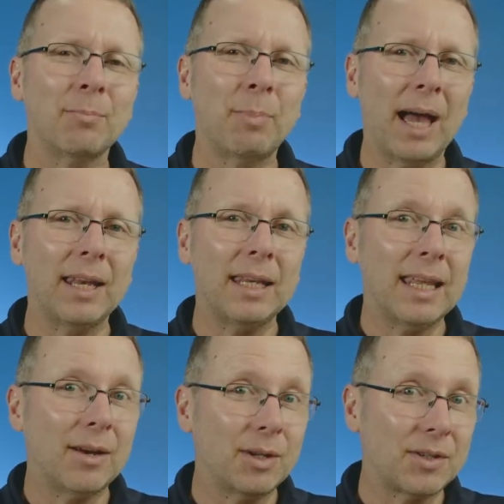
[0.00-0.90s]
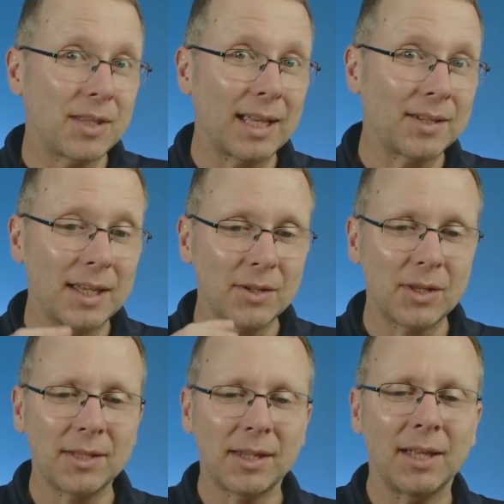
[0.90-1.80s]
but there is that sense
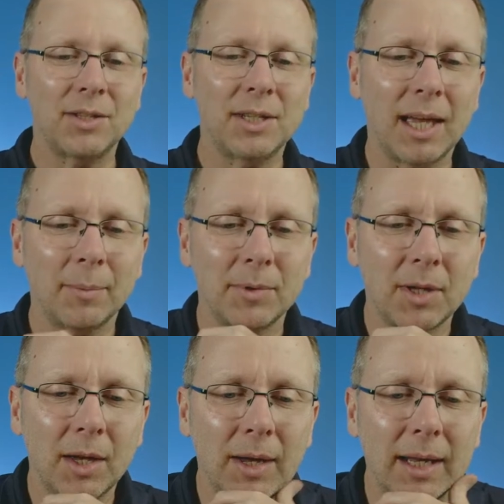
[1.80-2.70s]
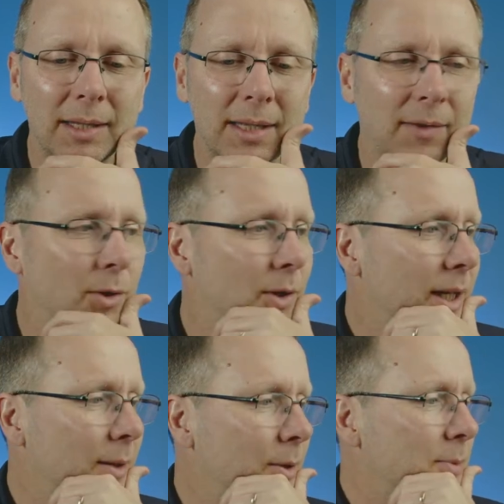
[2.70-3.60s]
that's catching up. So let's have a look
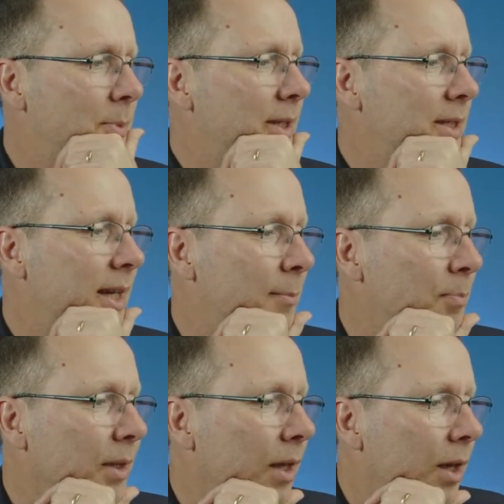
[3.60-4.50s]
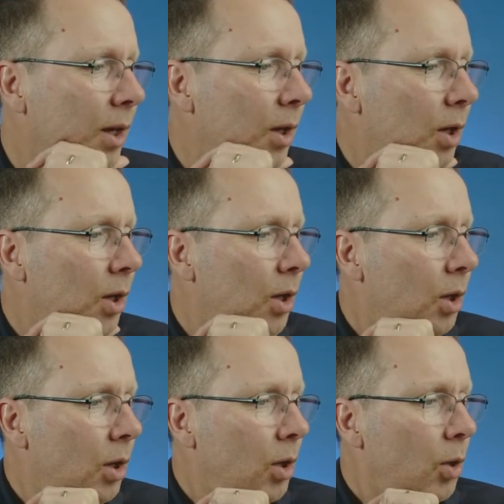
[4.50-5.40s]
here. What's being said?
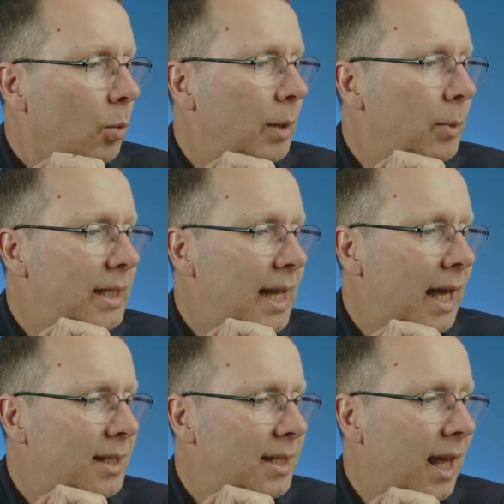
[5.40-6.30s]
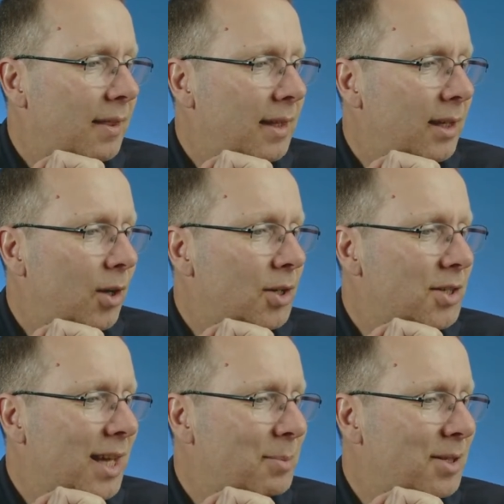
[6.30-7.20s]
When we're down to nothing, God
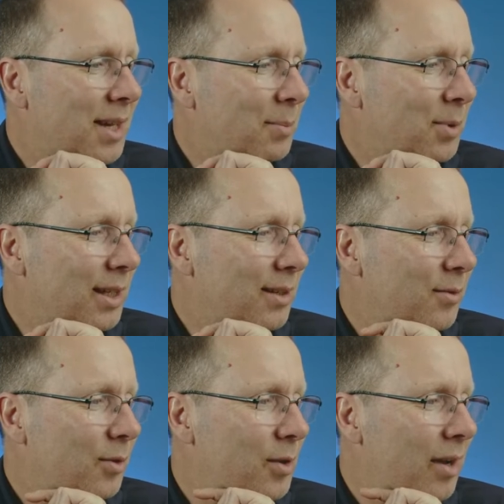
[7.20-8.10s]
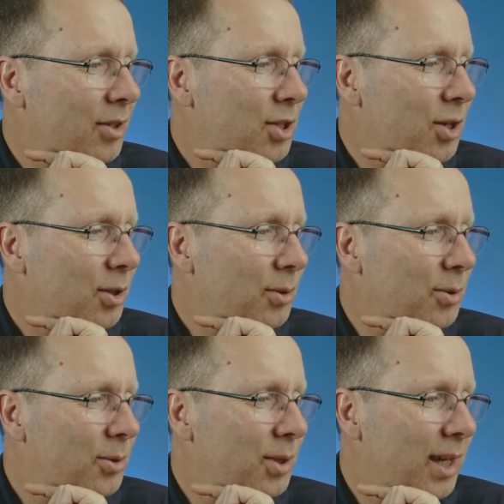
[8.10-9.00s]
is up to something for our eternal
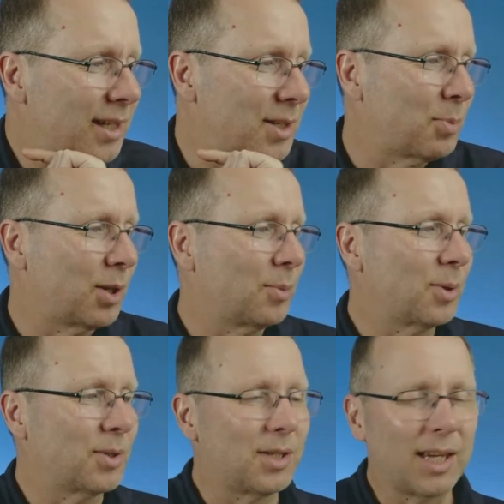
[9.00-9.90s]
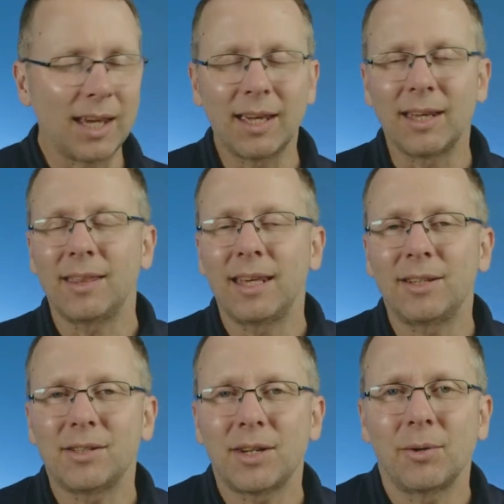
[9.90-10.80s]
good and his purpose. Yeah,
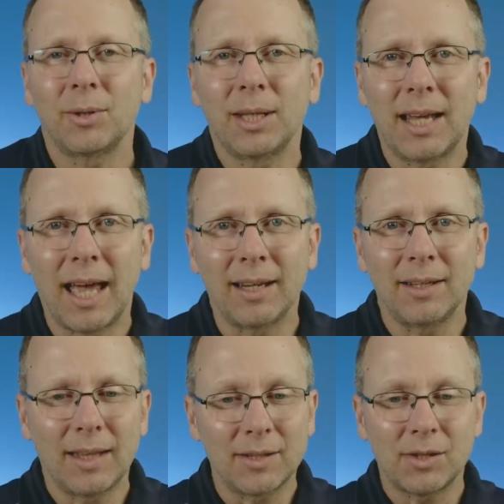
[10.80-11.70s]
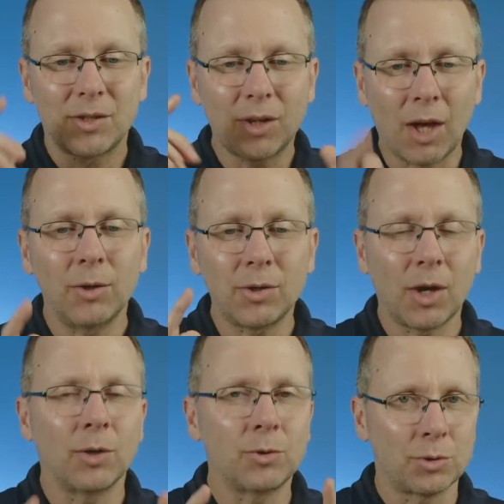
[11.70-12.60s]
thanks, Cheryl and Alan. That's
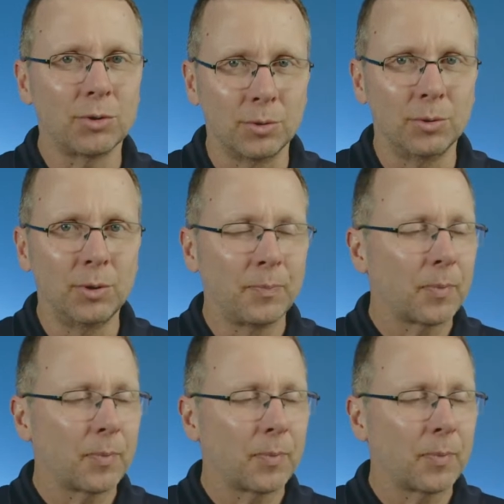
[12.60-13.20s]
so true.